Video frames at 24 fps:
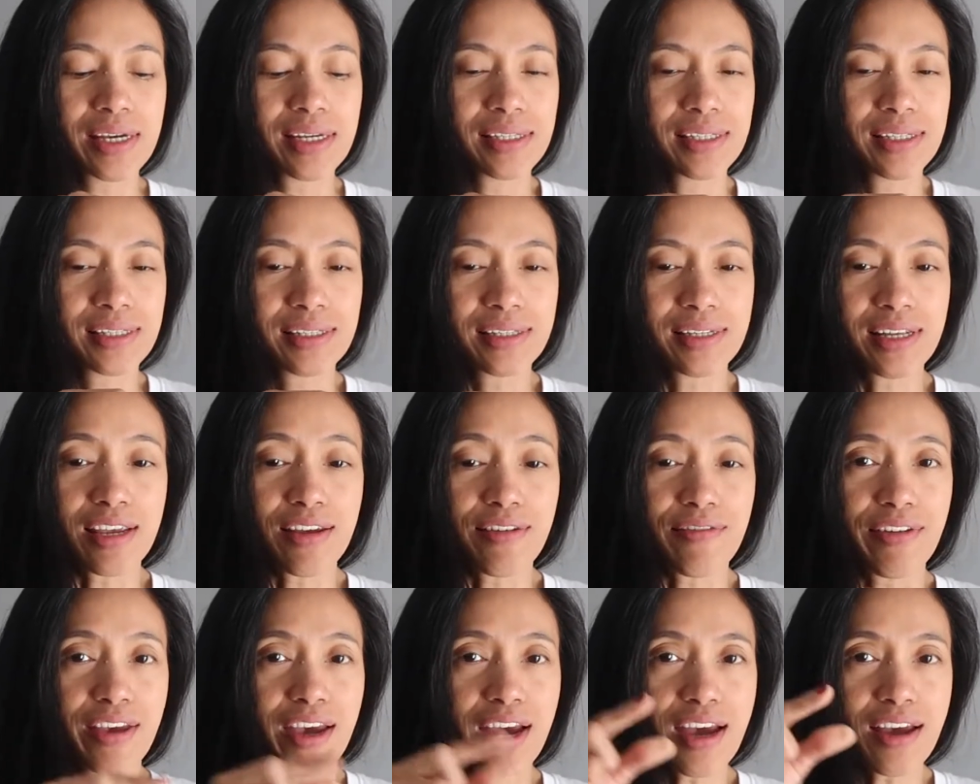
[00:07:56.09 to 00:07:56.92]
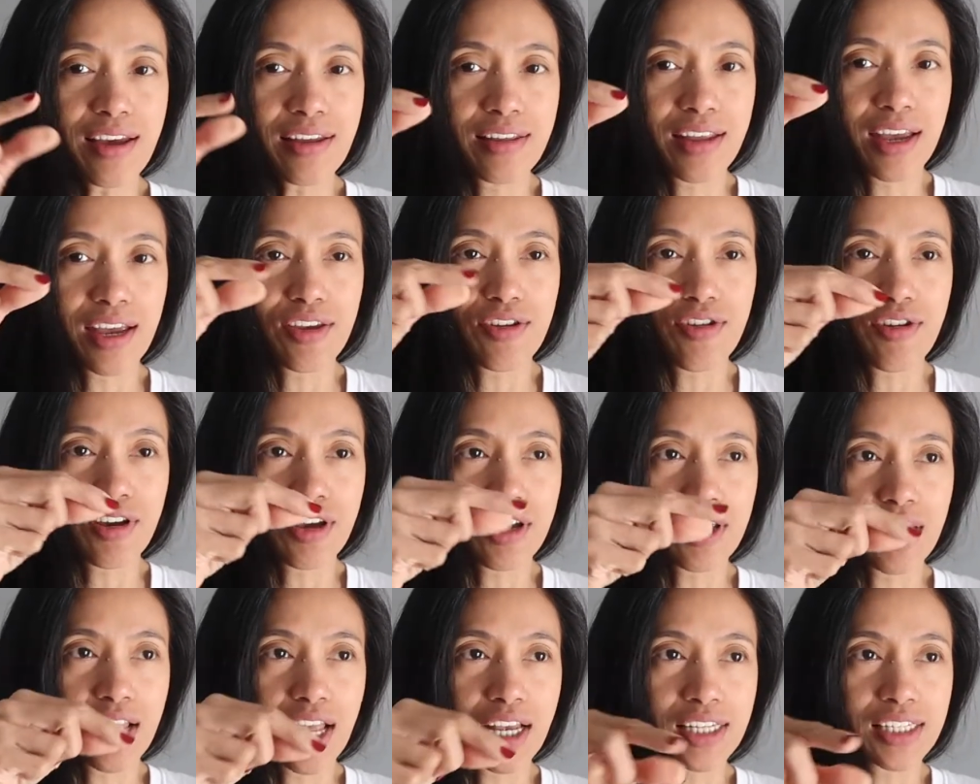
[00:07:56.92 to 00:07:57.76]
stevia that you,
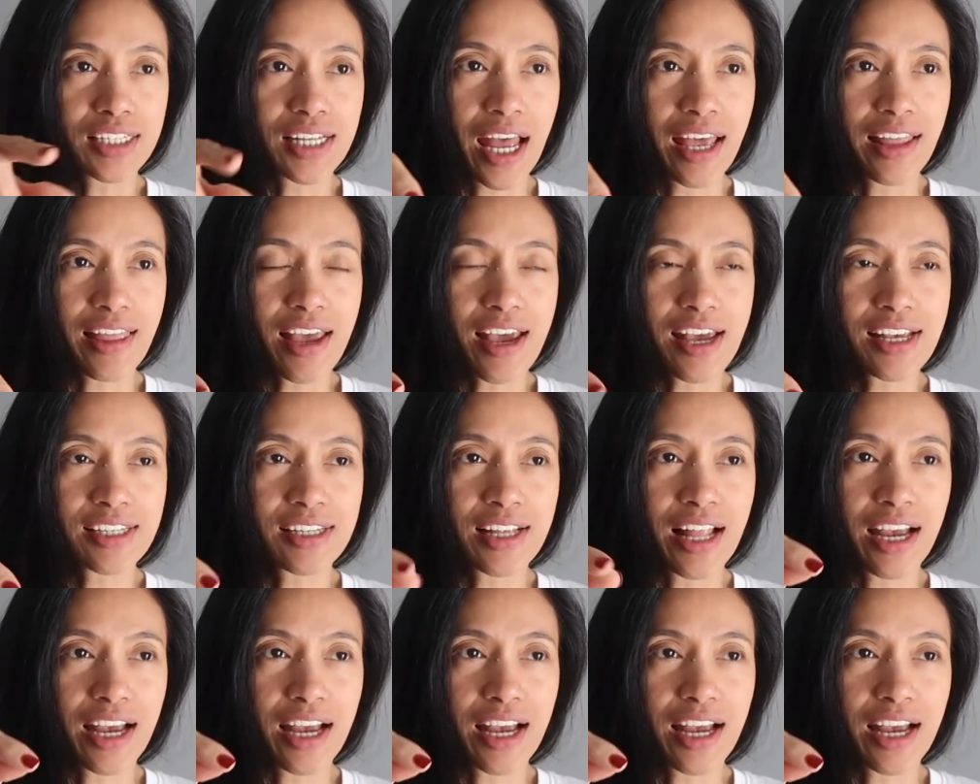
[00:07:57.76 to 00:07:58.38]
I think it's